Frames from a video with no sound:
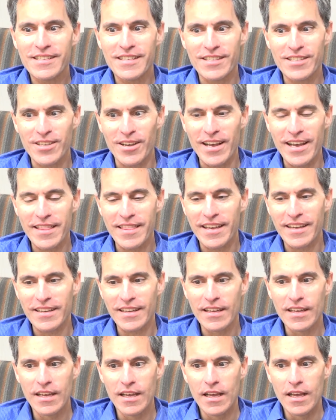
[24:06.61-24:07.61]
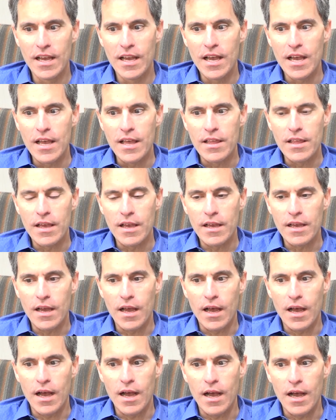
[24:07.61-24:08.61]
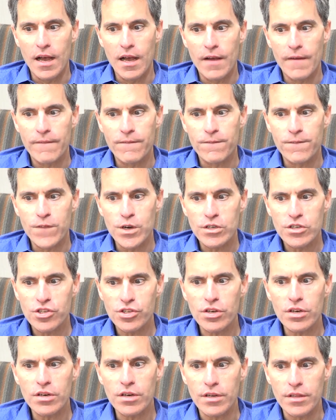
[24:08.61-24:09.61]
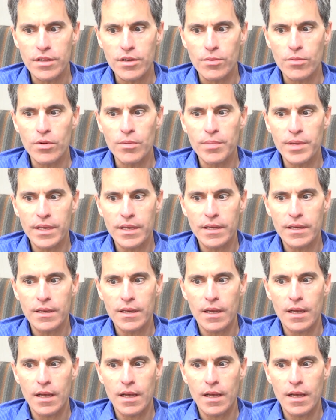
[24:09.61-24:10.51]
And so I think for sure there will be